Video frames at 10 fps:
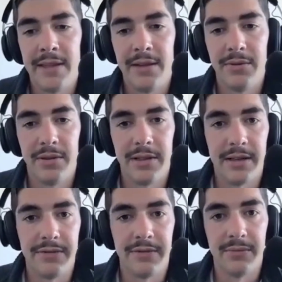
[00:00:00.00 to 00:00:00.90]
It would allow
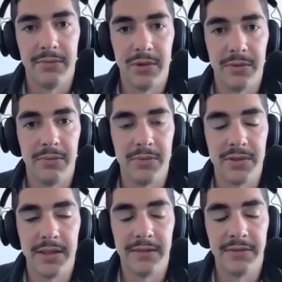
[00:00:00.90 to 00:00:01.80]
for a
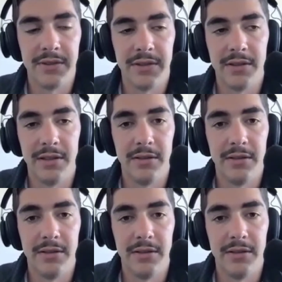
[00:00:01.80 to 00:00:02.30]
significantly